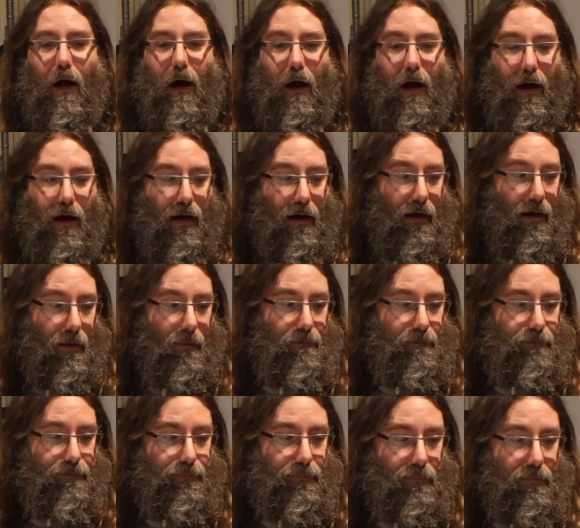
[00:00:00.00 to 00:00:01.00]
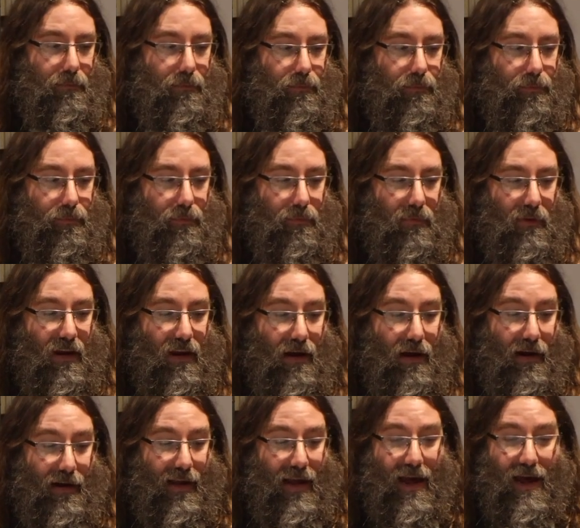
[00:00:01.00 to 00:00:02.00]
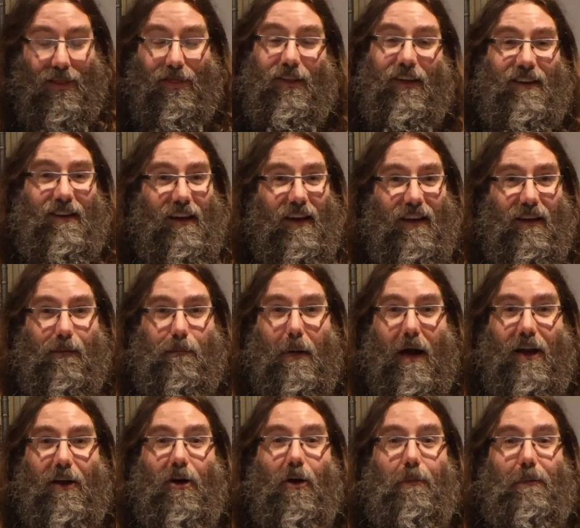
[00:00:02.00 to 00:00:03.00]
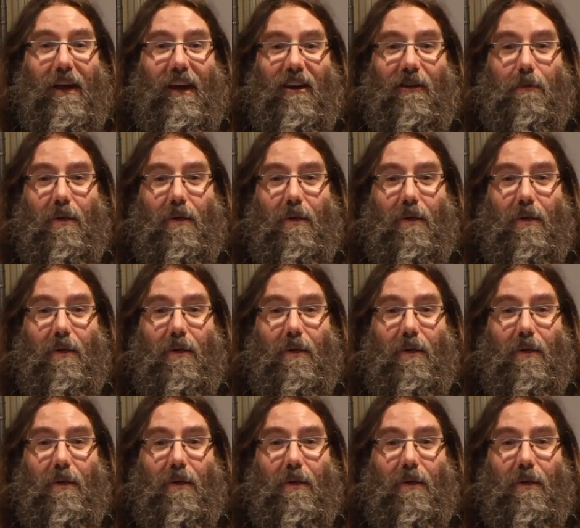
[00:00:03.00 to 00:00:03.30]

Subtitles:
Again, this is by no means